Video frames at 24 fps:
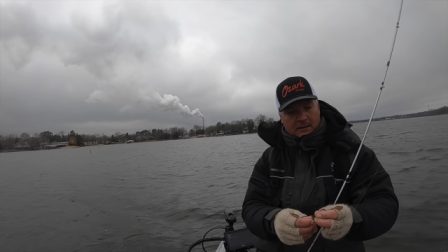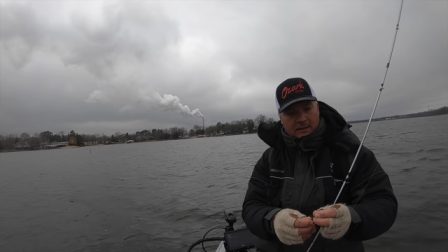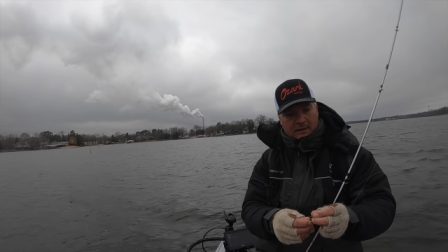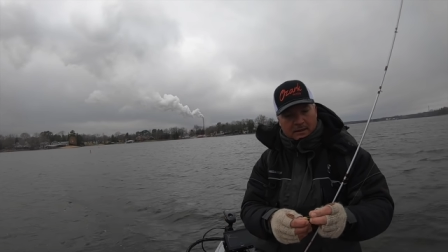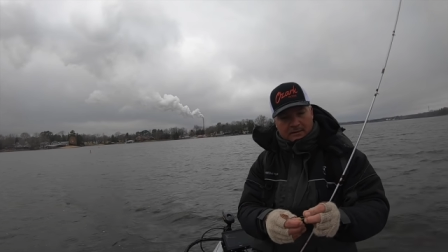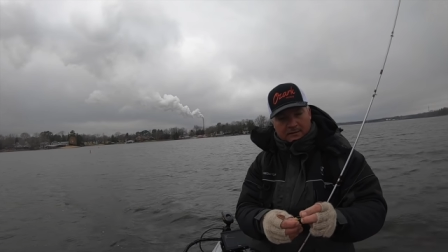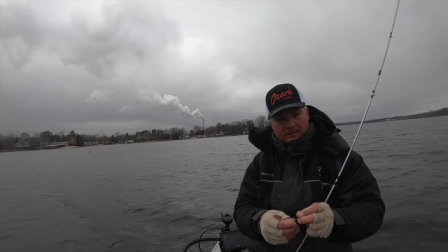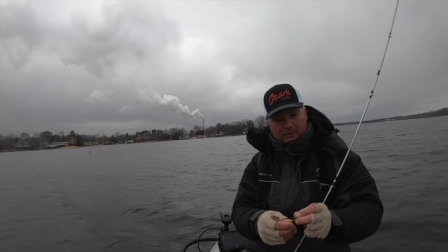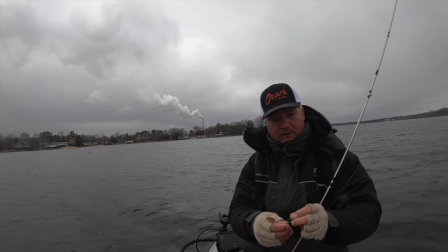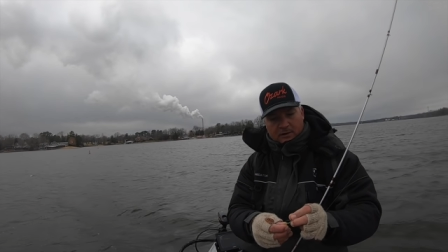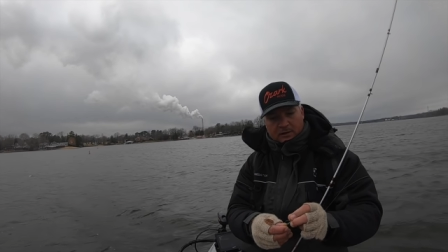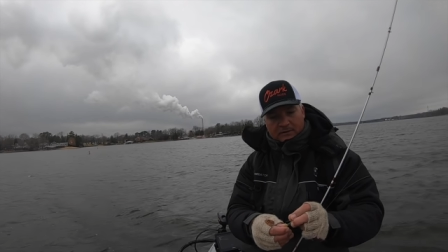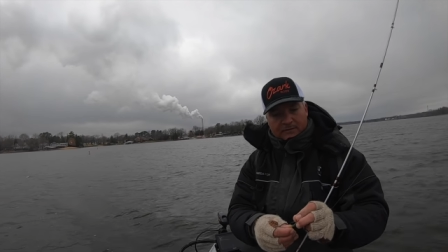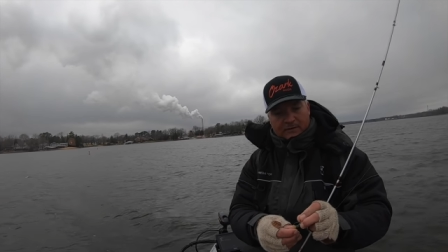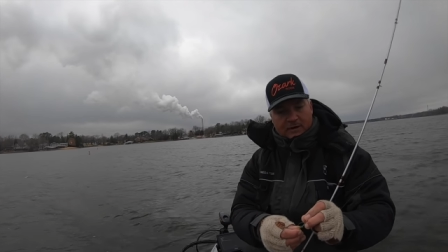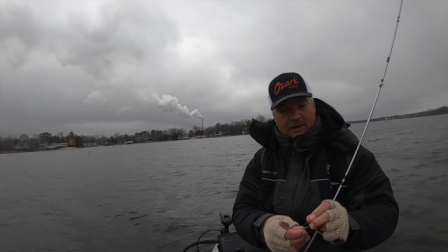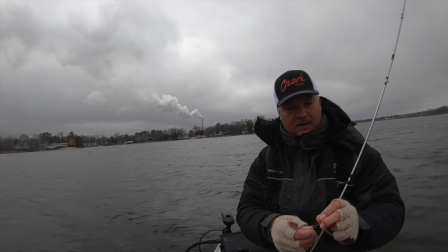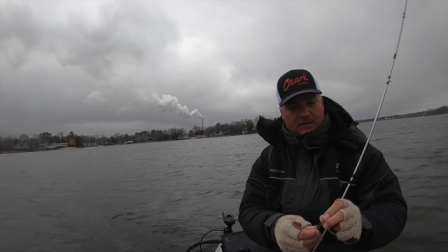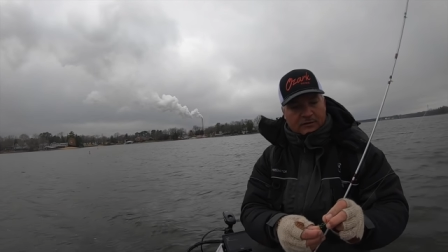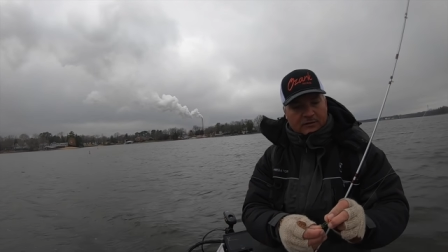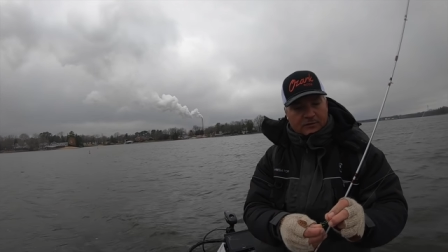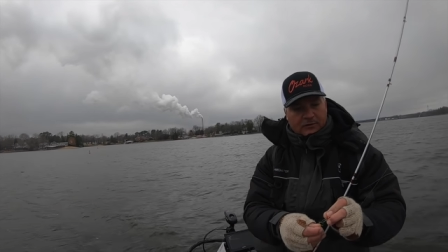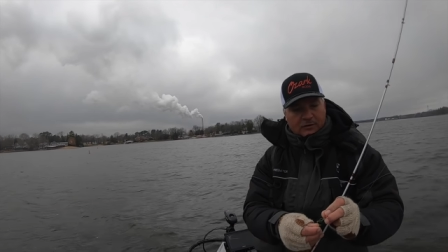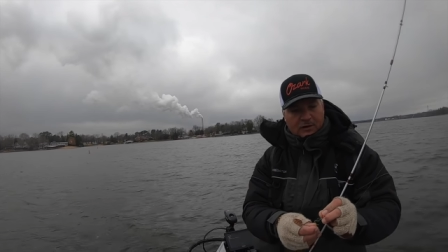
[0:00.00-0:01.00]
and so I've
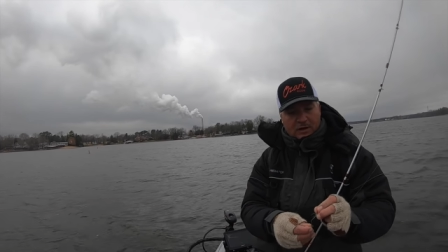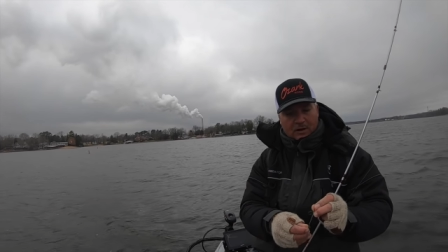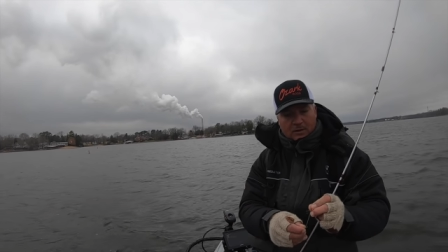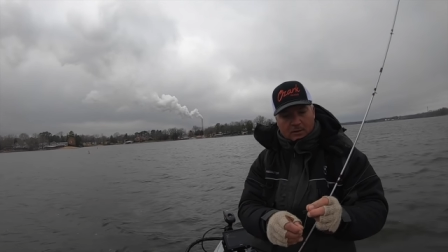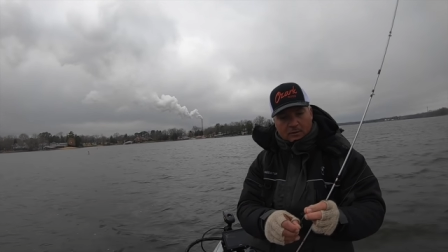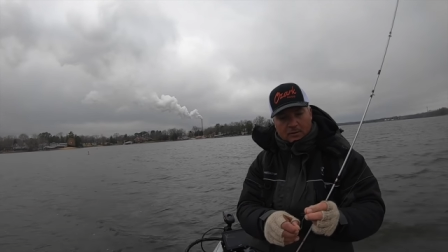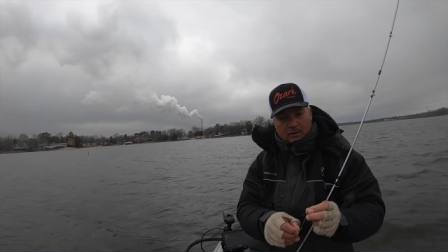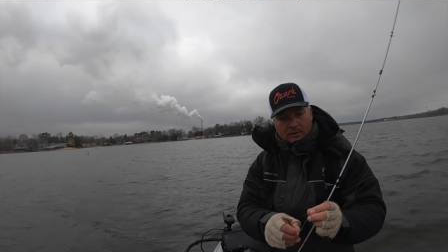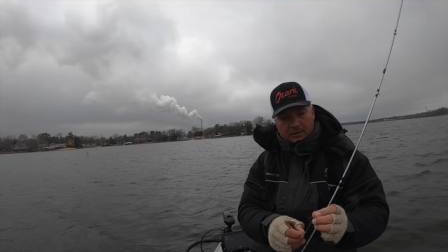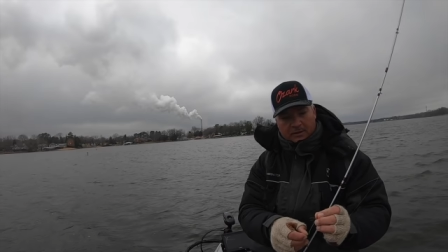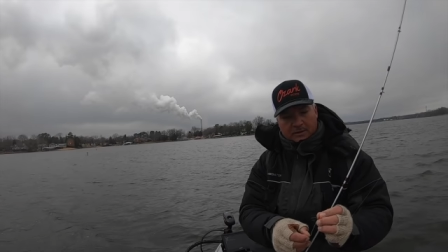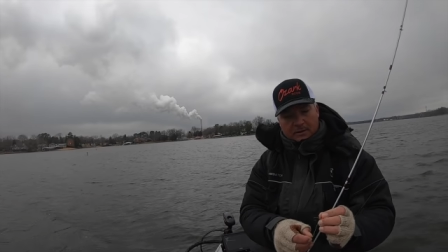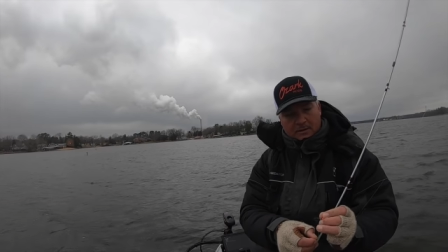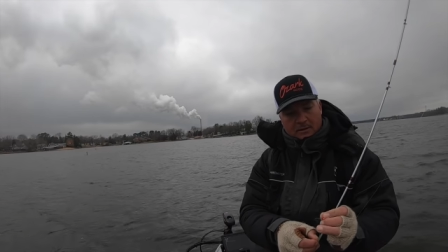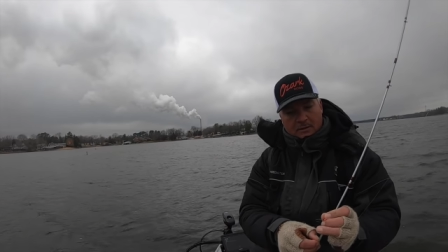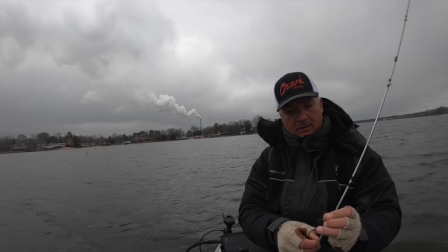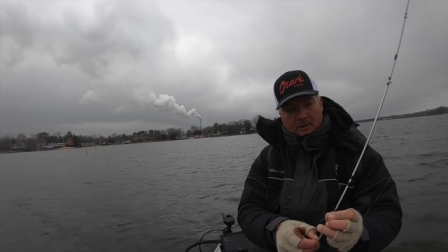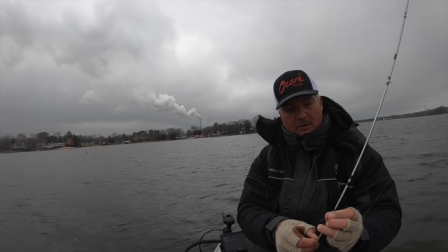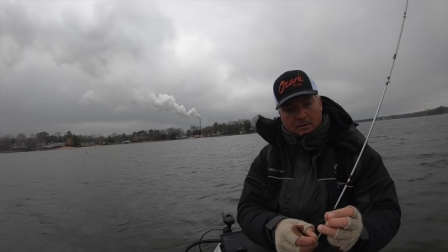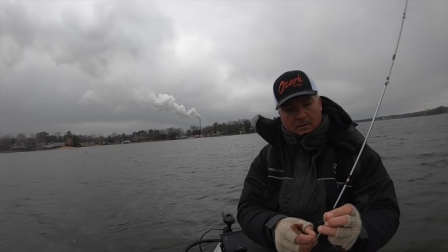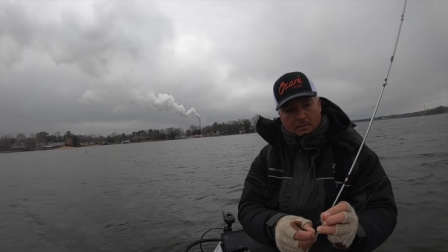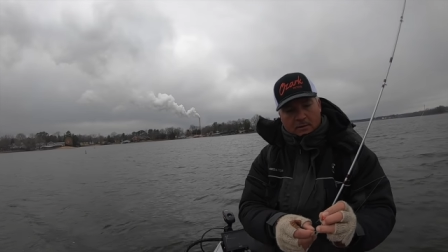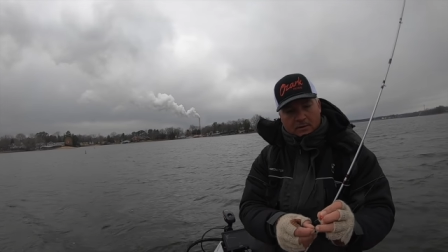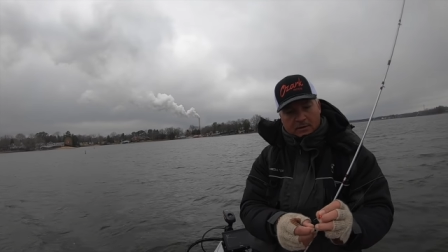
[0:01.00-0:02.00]
kind of stuck with,
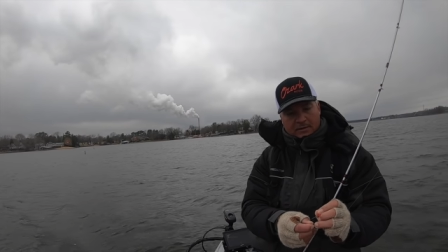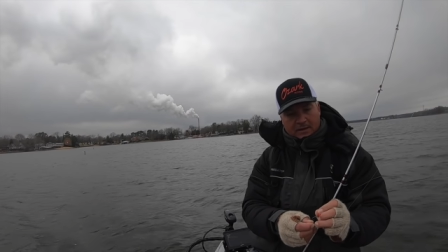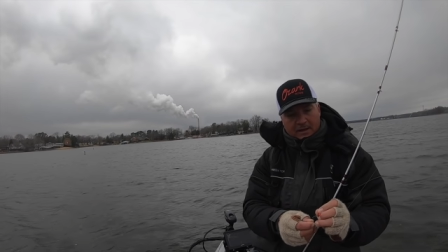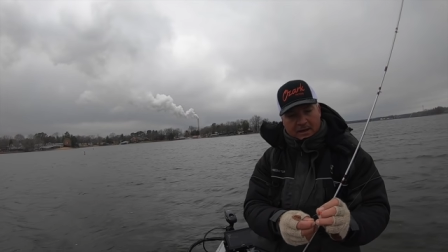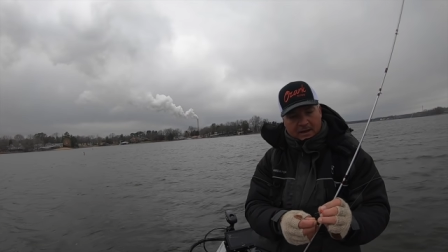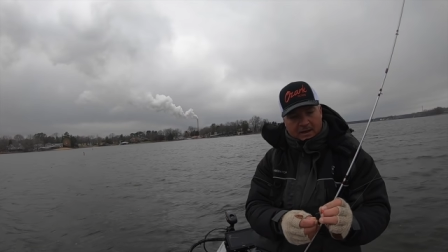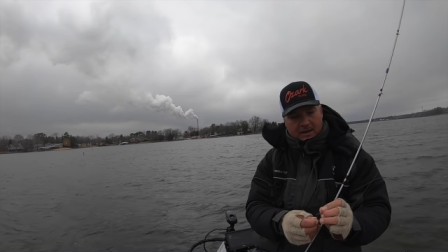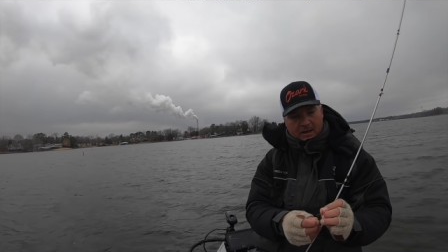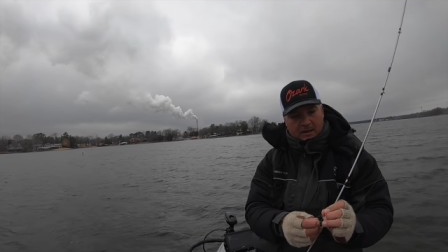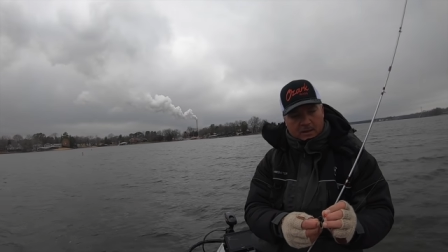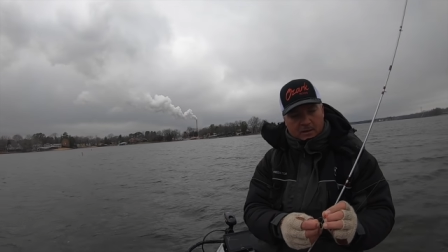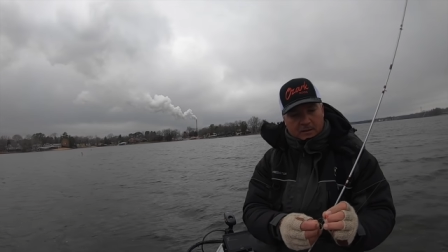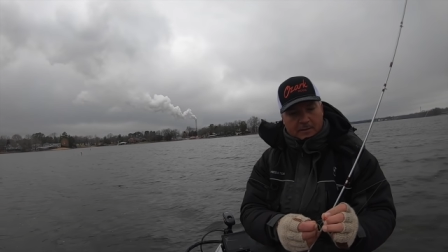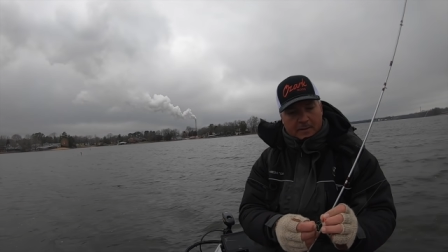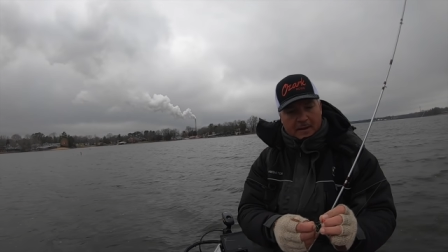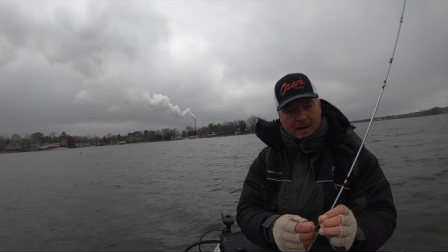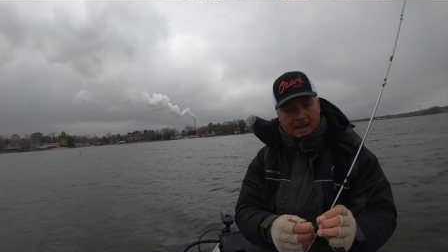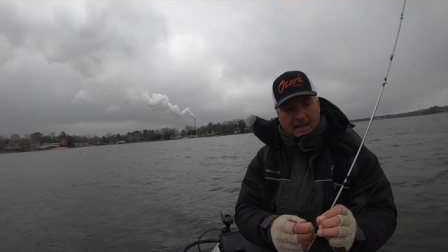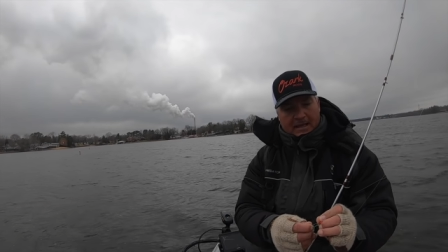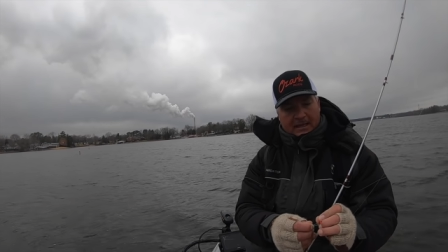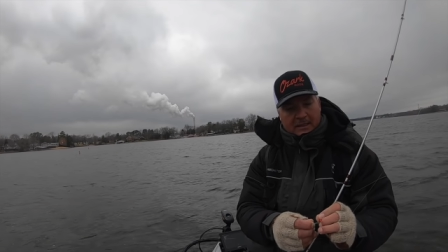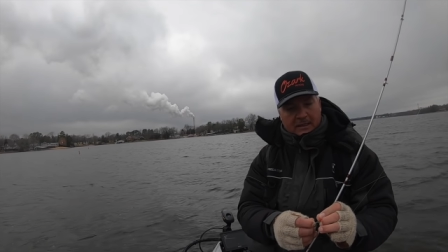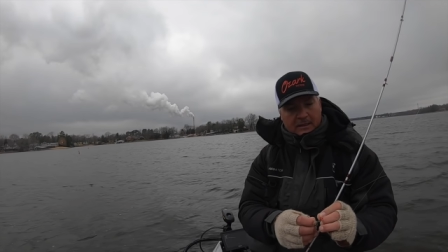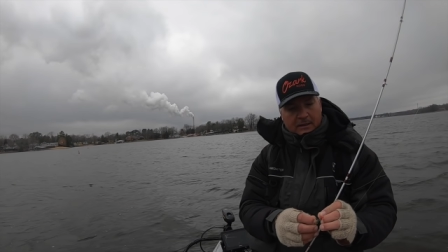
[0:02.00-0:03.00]
with that color
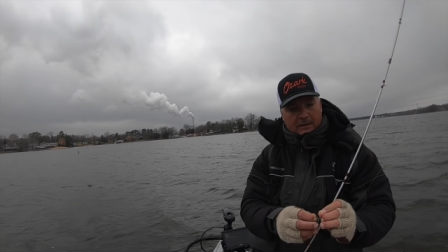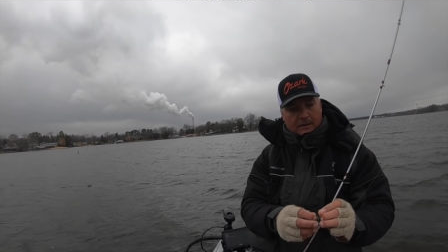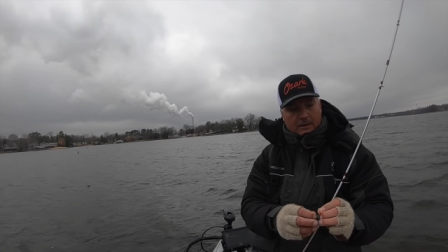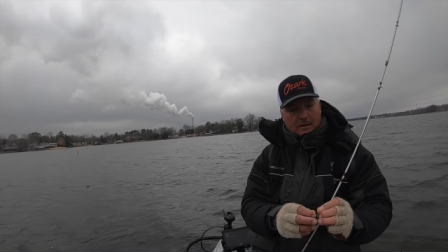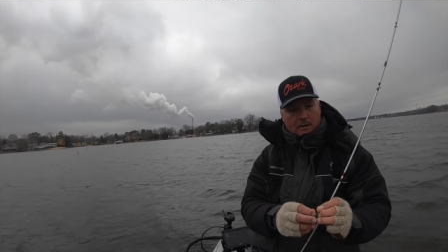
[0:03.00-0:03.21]
palette.